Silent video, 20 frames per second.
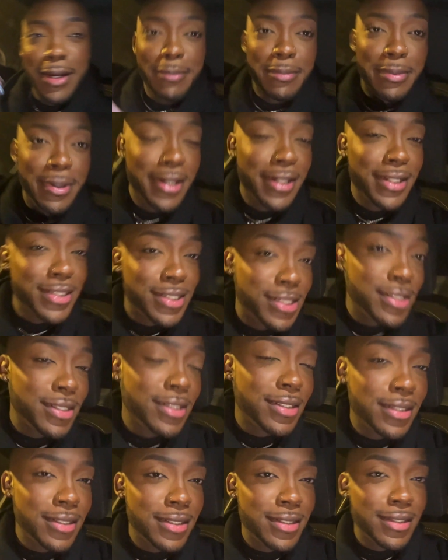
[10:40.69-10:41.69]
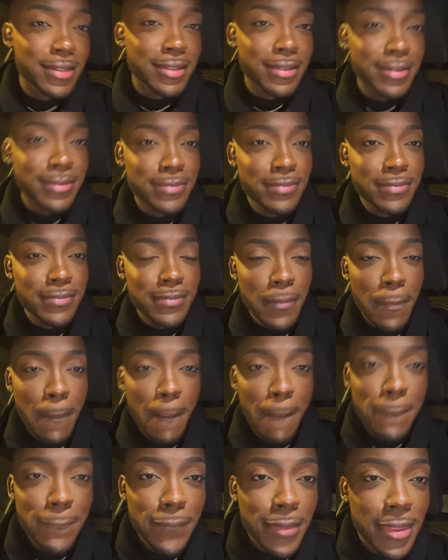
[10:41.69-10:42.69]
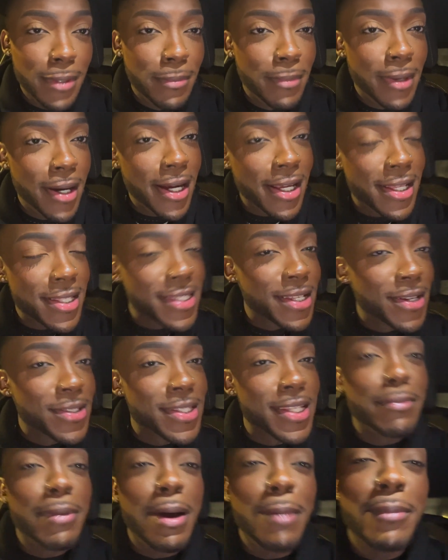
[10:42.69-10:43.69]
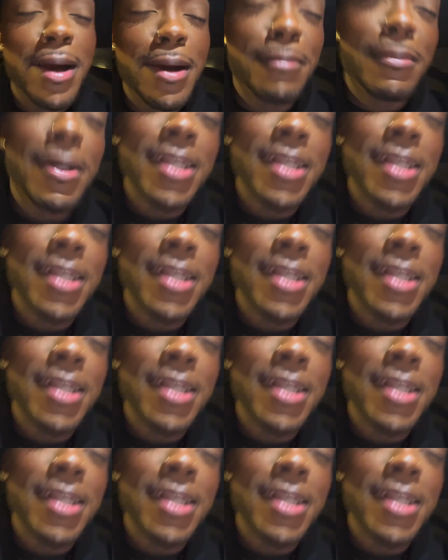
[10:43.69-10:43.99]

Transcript: bitch, the mug is still sitting. My